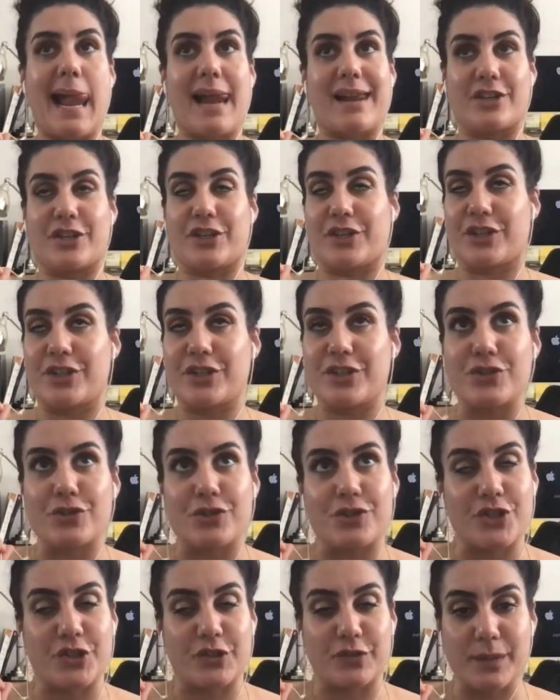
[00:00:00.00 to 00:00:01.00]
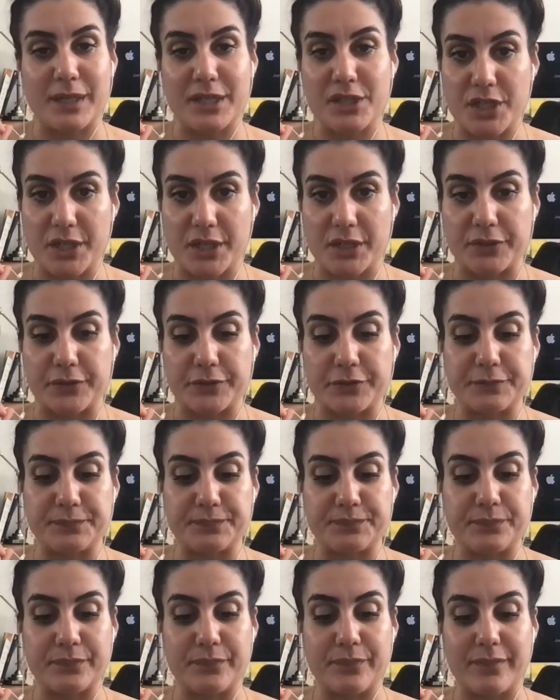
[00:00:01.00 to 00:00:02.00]
You can do shelf by shelf,
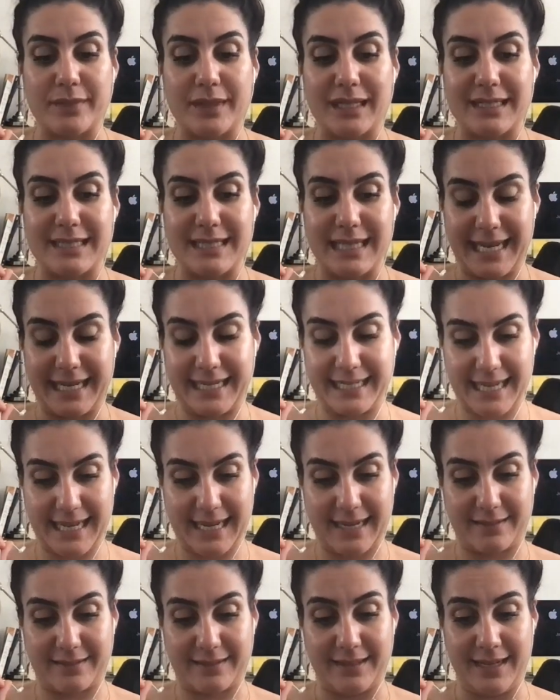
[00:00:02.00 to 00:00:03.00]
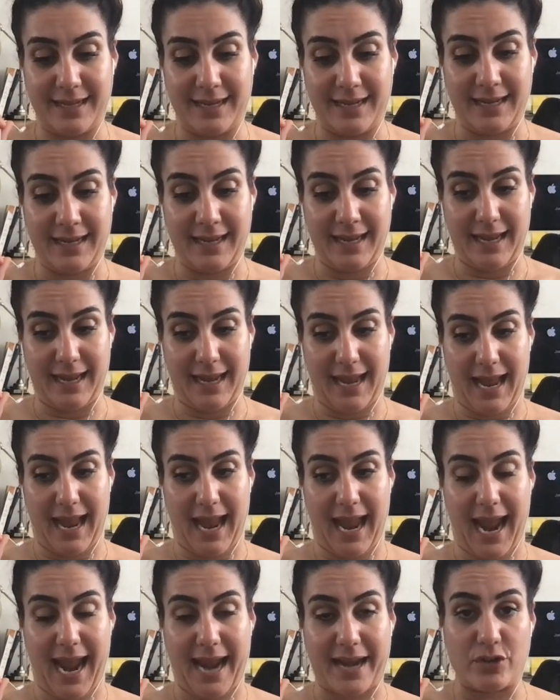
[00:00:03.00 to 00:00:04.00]
take it out
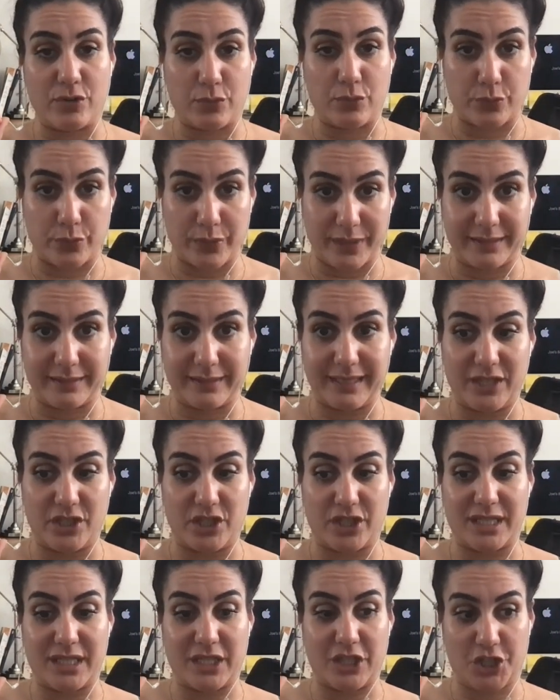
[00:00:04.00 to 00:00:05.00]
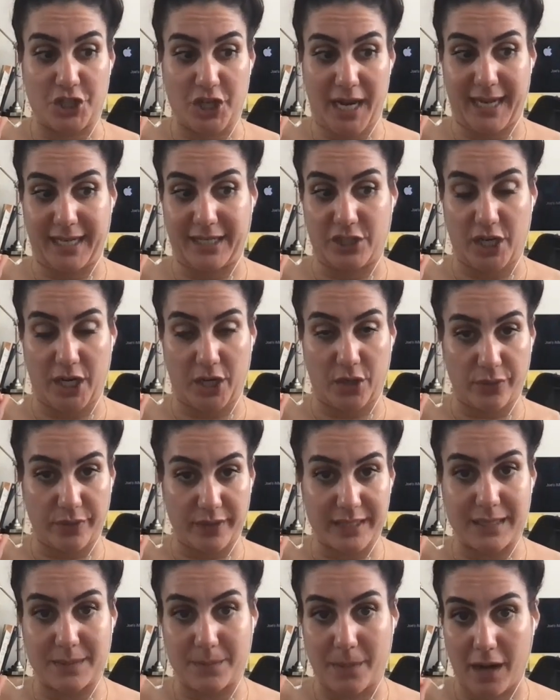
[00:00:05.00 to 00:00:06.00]
and really just check all
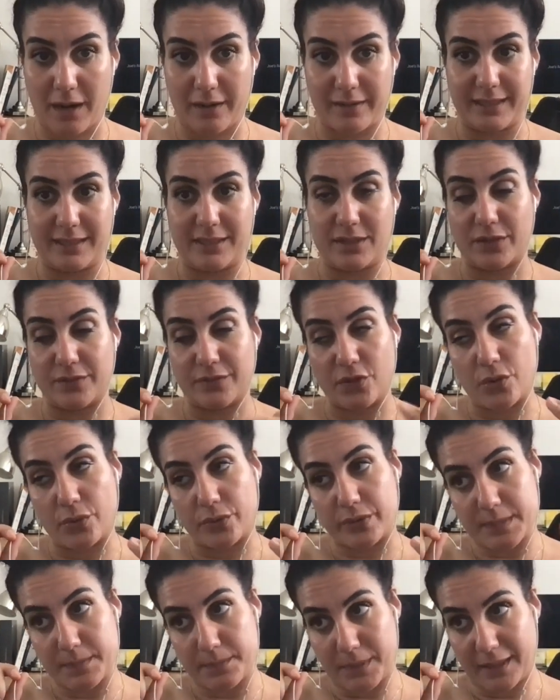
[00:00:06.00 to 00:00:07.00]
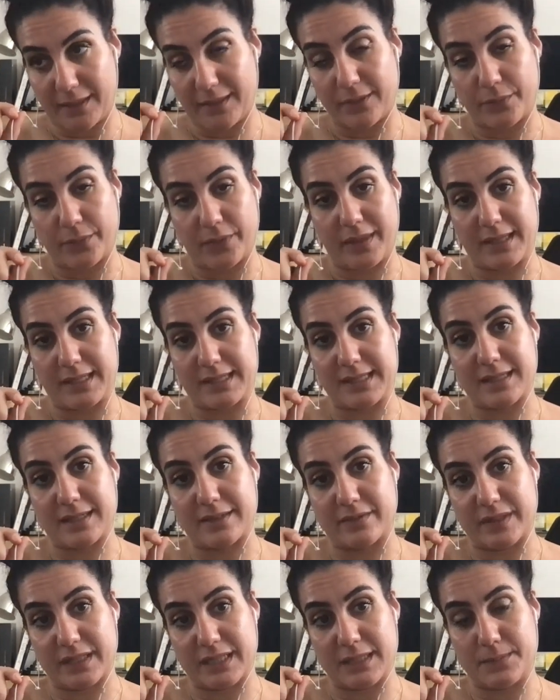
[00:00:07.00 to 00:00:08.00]
the expiries. Of course, bin the things that
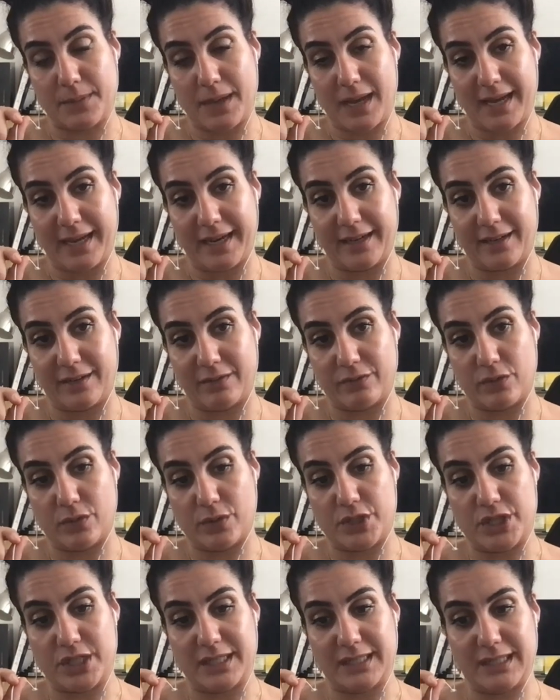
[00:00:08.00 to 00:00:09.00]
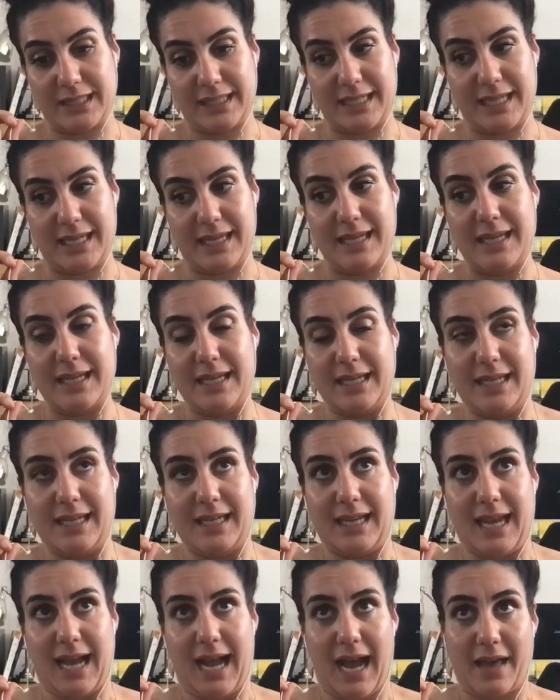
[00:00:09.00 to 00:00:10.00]
have expired, unfortunately.
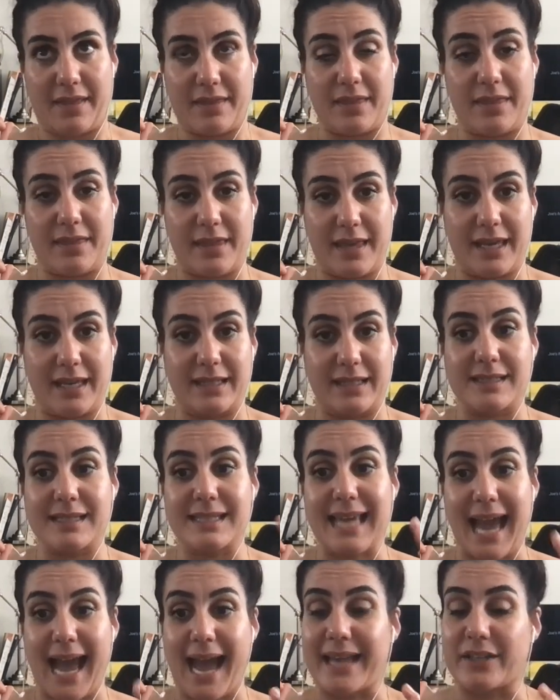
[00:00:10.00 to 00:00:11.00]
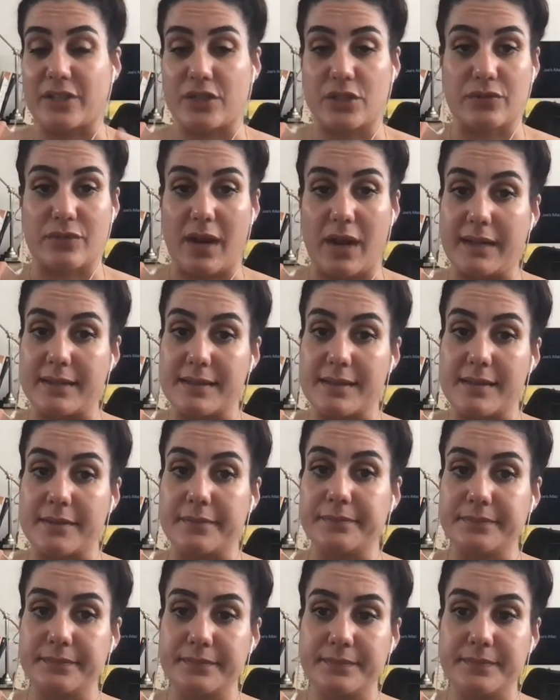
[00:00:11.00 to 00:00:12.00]
Other things, categorize
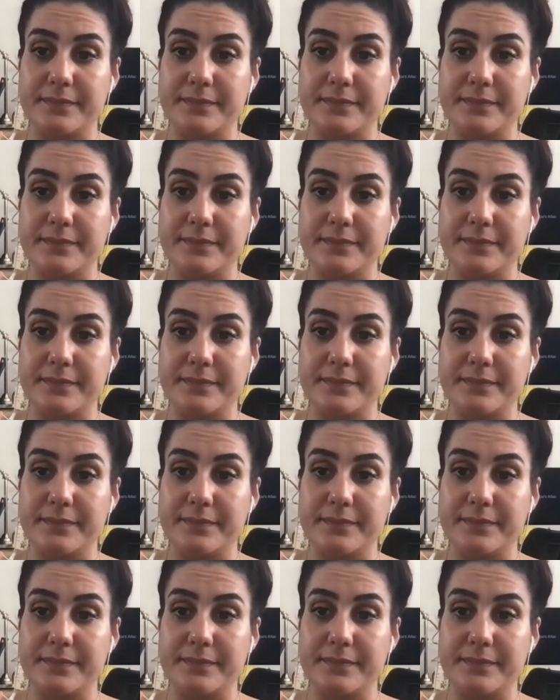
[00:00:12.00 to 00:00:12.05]
them.